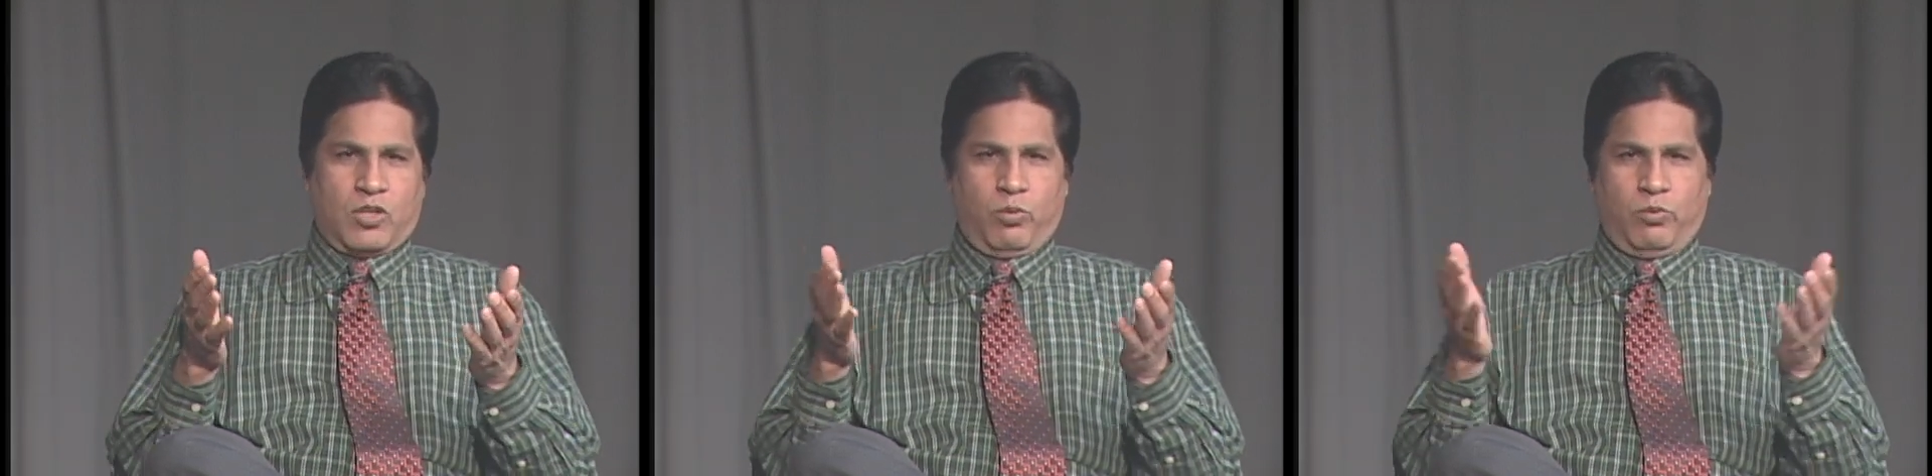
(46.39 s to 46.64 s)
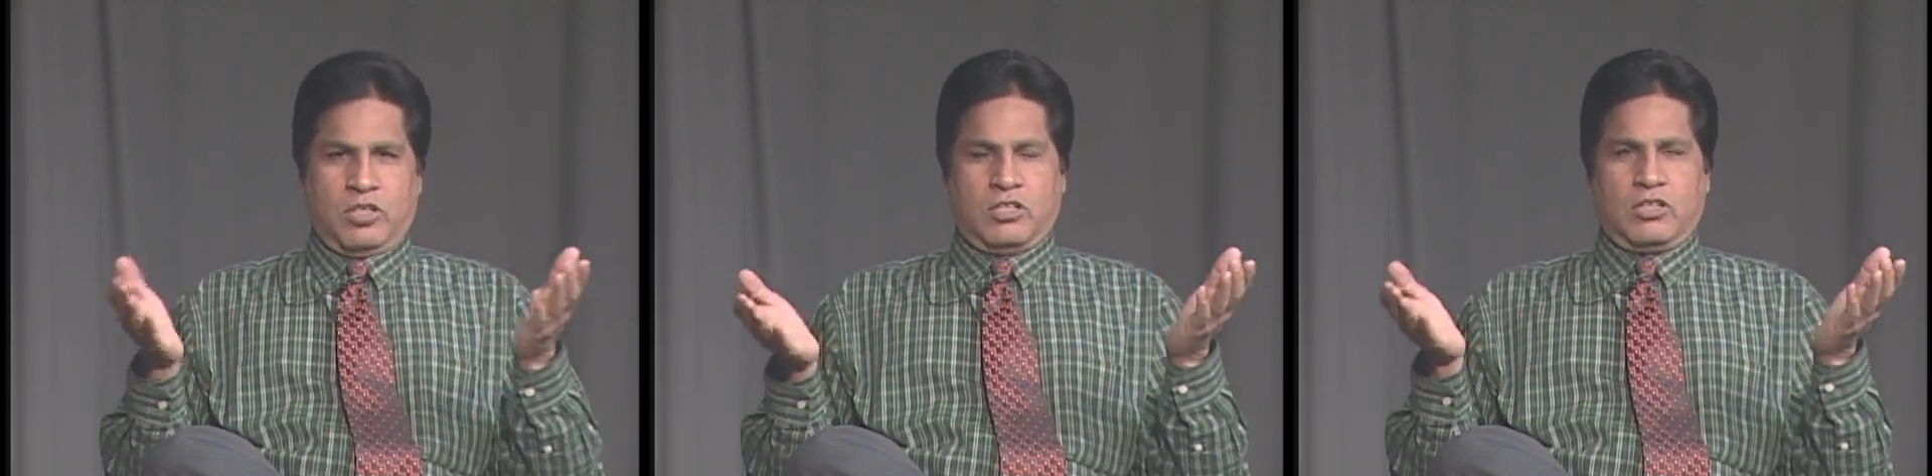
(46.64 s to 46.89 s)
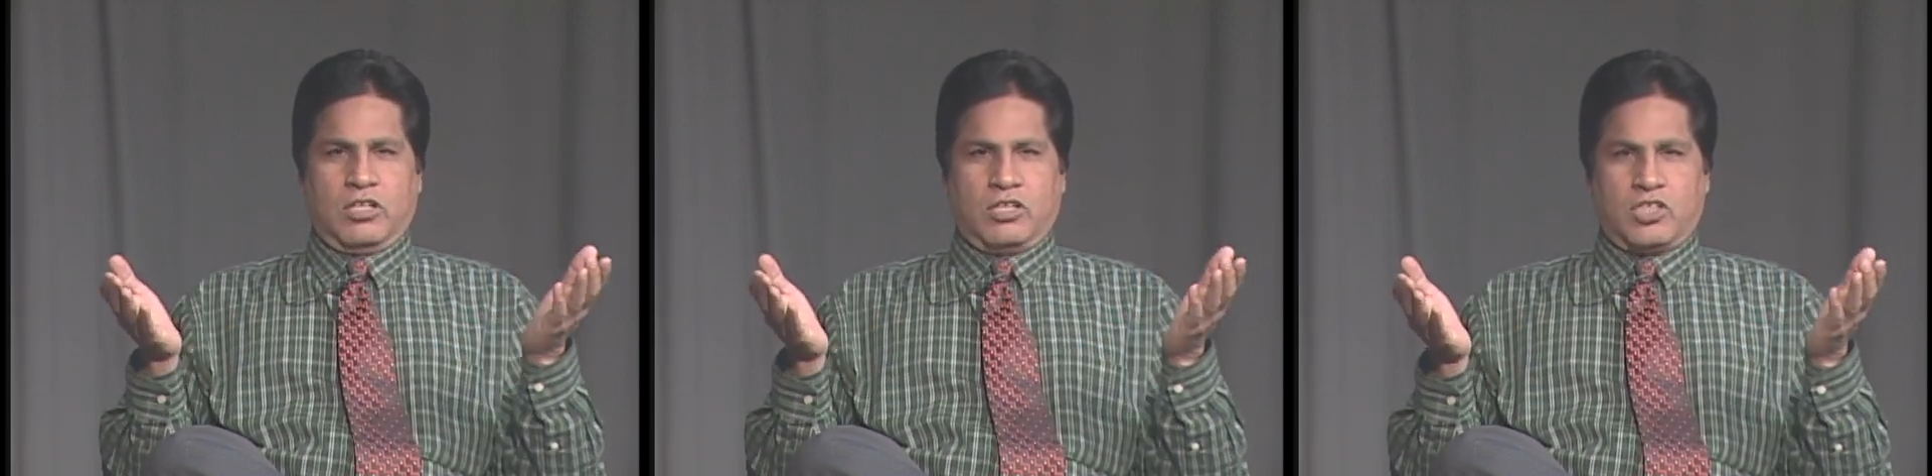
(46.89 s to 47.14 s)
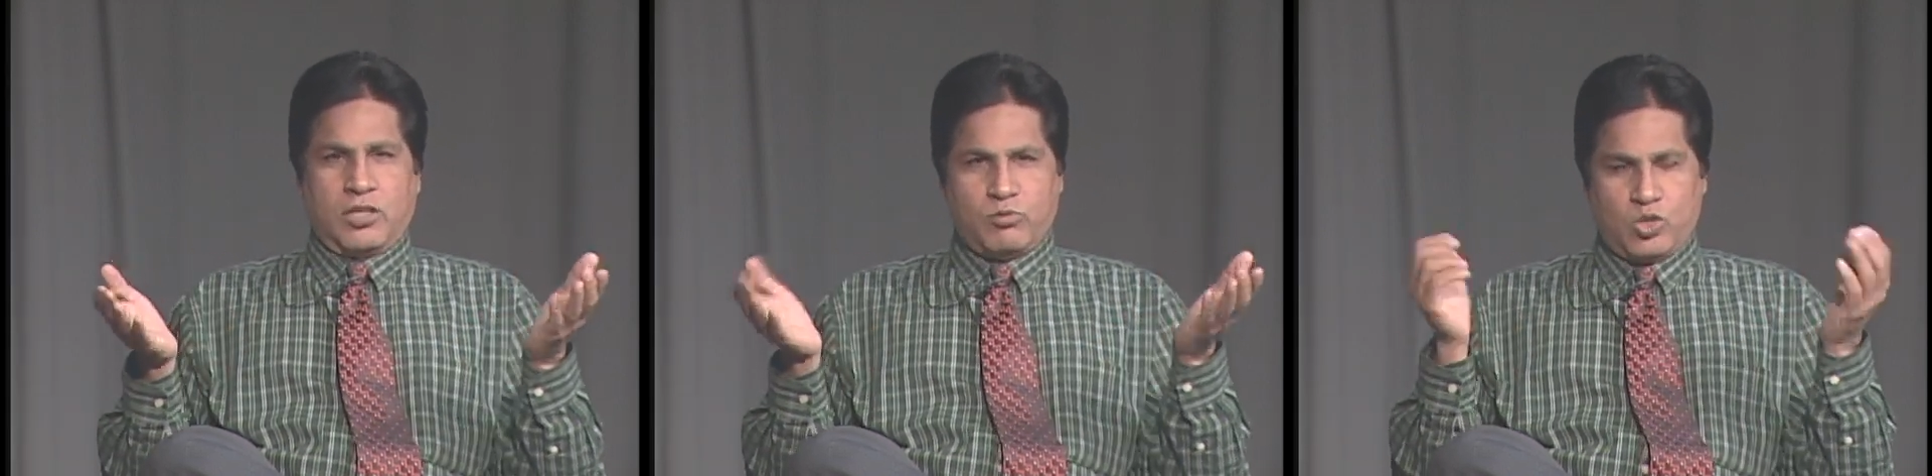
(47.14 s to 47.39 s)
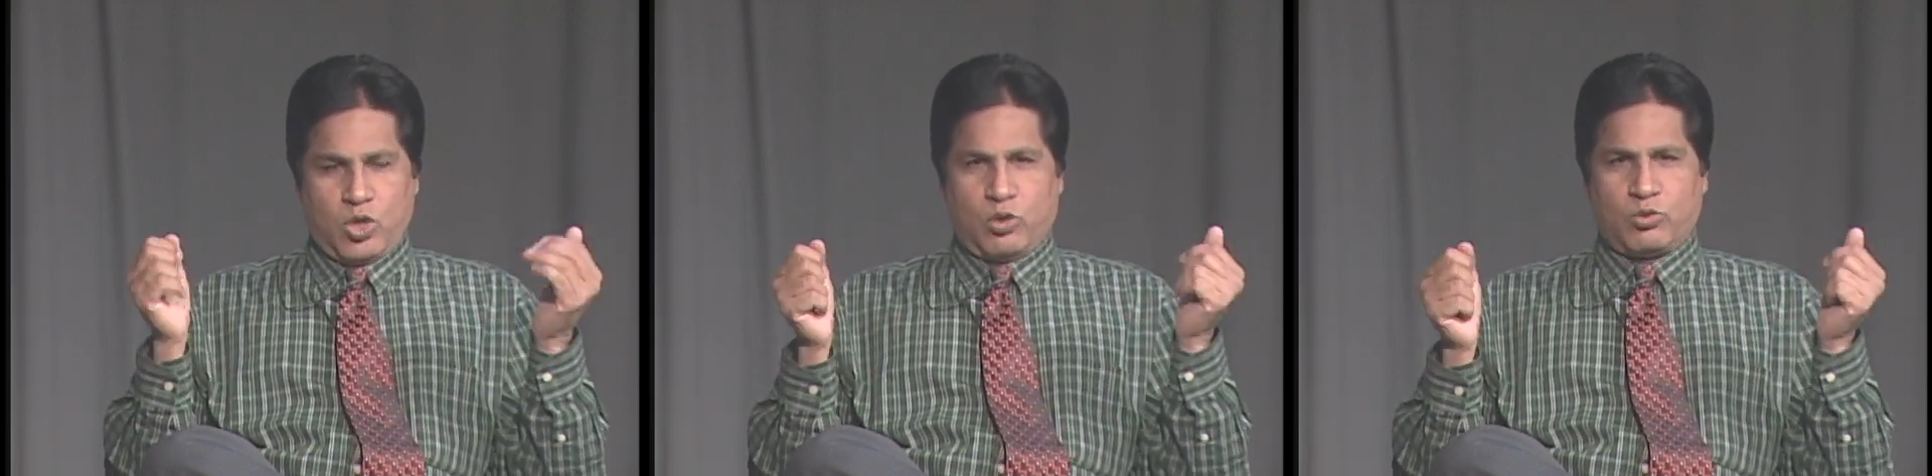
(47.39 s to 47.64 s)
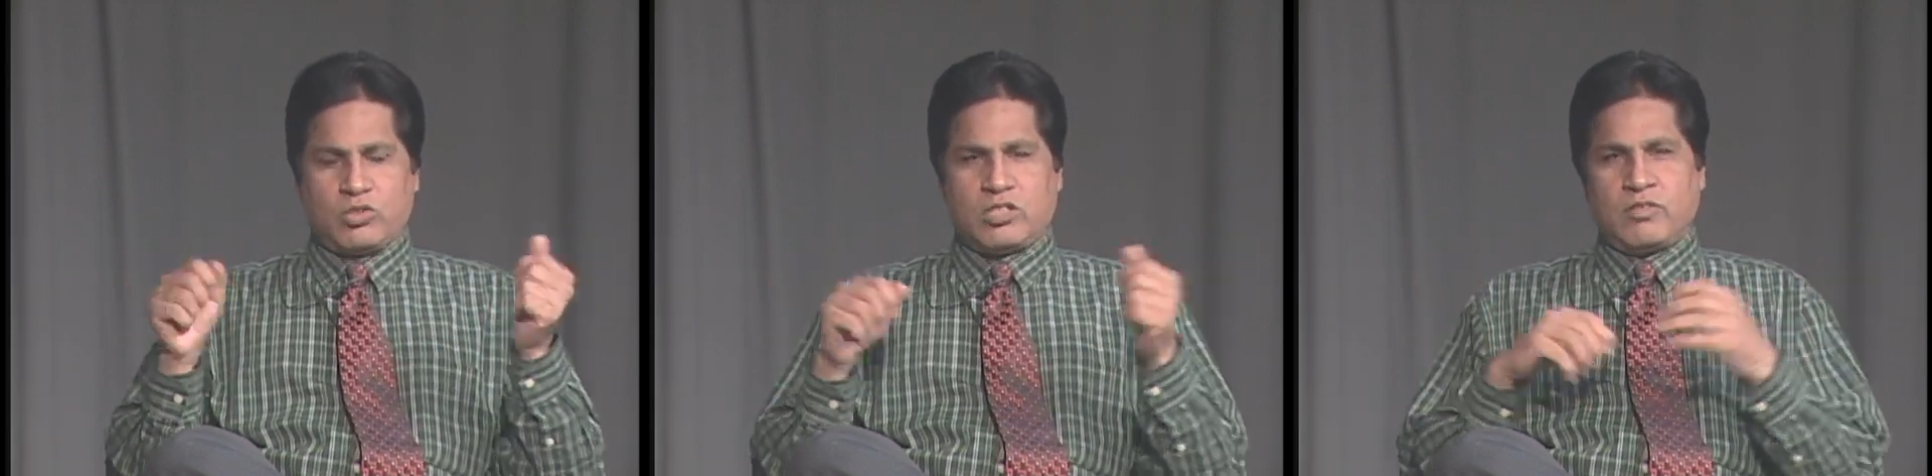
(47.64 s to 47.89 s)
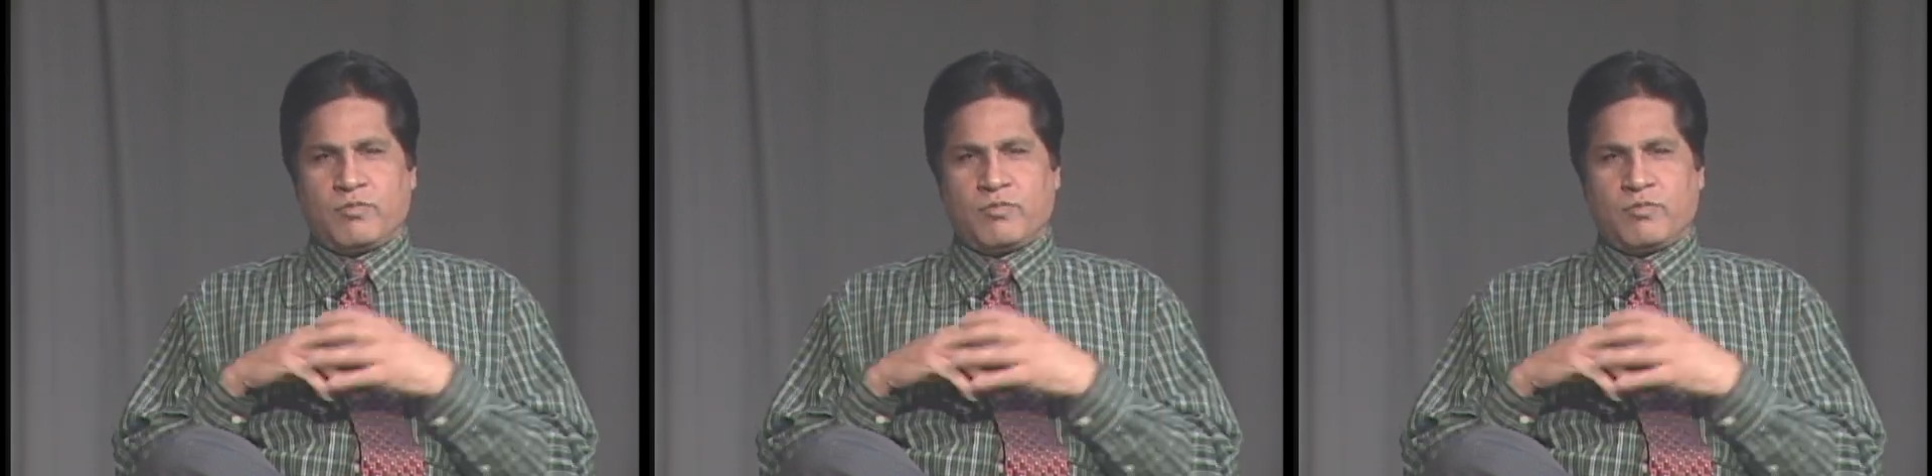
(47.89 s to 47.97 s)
with uh, Thymme Jones